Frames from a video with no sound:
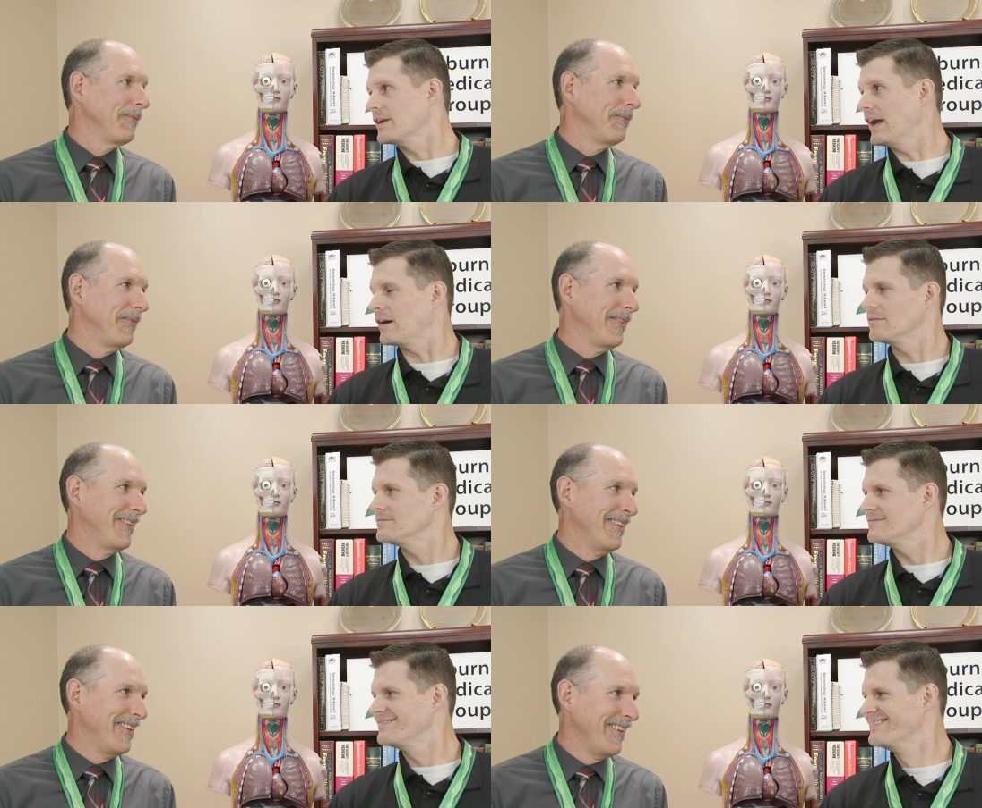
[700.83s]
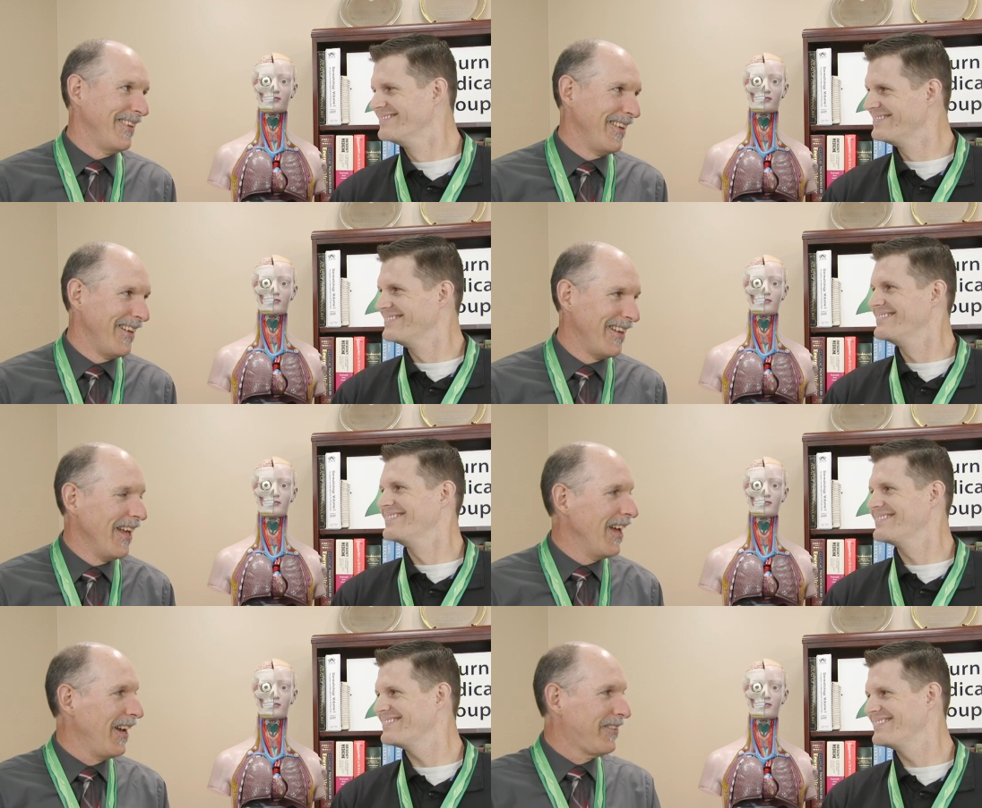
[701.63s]
Speaker 1: Yeah.
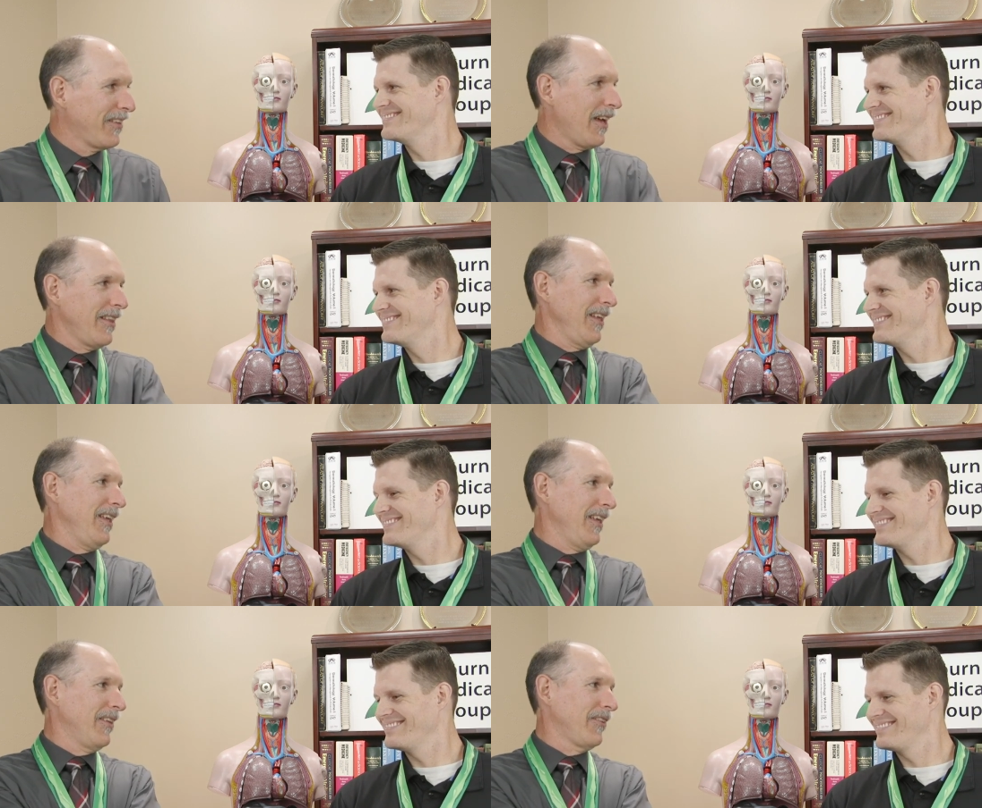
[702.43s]
I saw the